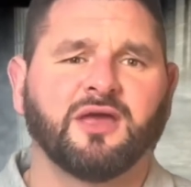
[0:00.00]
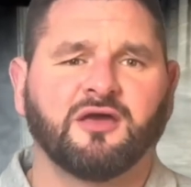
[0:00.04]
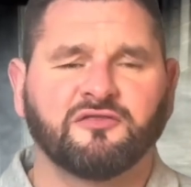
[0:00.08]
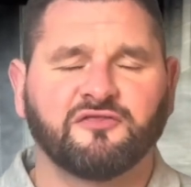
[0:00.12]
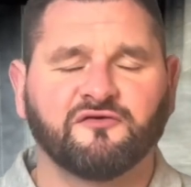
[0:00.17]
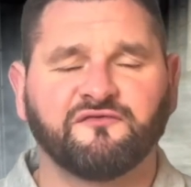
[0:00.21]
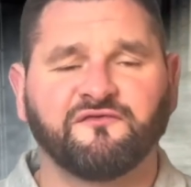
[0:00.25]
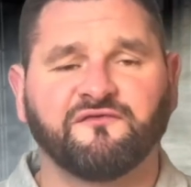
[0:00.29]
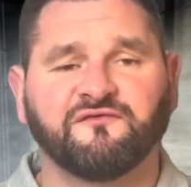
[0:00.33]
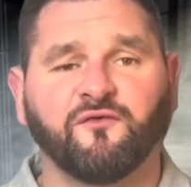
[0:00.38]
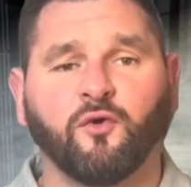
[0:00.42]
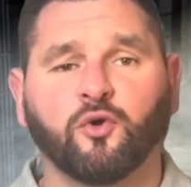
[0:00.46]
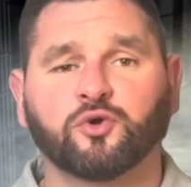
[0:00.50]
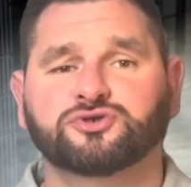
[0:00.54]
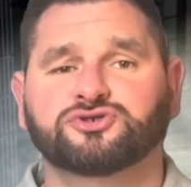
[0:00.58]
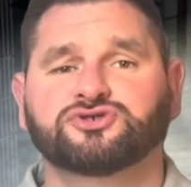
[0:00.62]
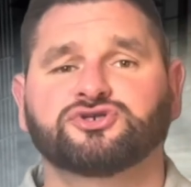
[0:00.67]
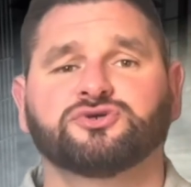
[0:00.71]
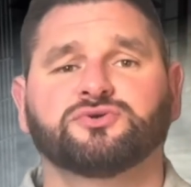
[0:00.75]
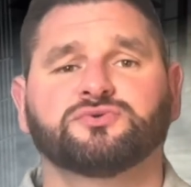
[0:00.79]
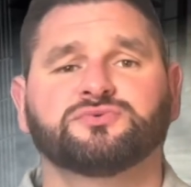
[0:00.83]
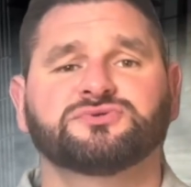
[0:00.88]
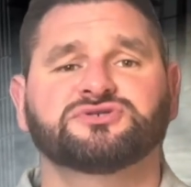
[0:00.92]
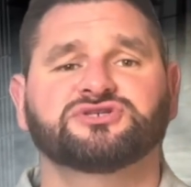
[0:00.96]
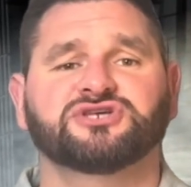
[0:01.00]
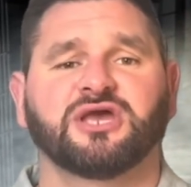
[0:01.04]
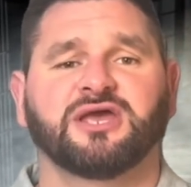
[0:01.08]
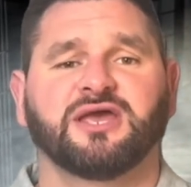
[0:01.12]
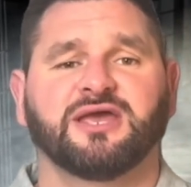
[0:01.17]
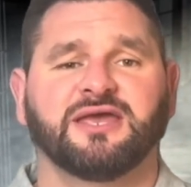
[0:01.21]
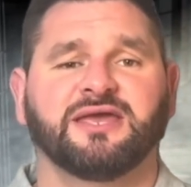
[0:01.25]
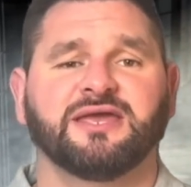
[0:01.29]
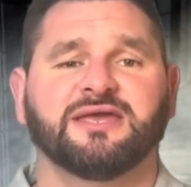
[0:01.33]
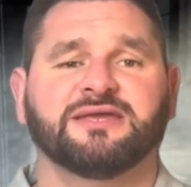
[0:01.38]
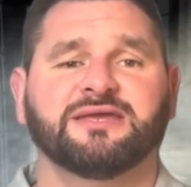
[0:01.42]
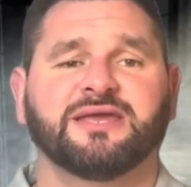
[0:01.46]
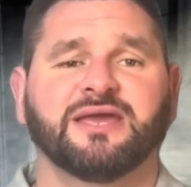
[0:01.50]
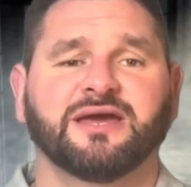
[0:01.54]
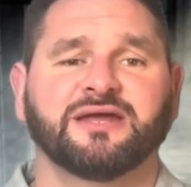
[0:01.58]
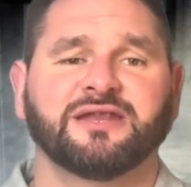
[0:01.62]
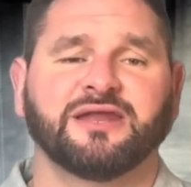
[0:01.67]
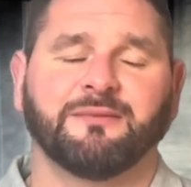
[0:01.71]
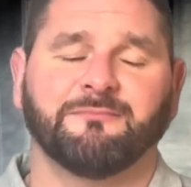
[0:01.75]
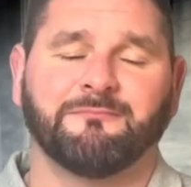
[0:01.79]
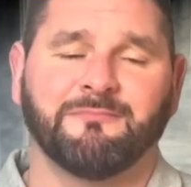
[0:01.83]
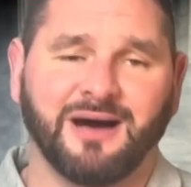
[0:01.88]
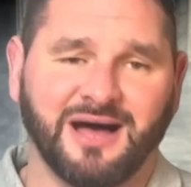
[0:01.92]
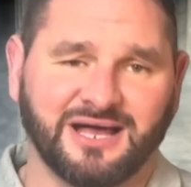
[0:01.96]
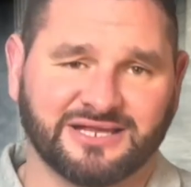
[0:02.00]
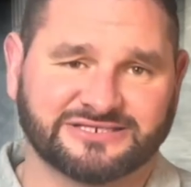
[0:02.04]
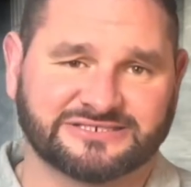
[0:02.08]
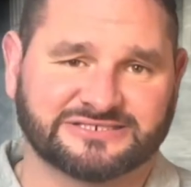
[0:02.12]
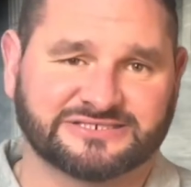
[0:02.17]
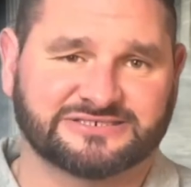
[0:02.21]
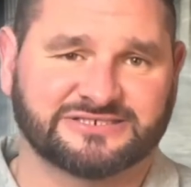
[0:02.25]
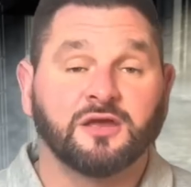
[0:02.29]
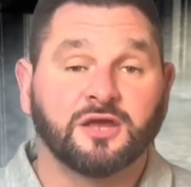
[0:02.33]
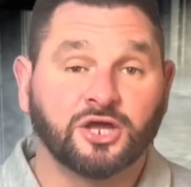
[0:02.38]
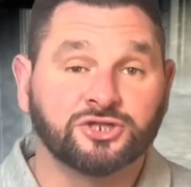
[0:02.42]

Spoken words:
the fortunes he had amassed.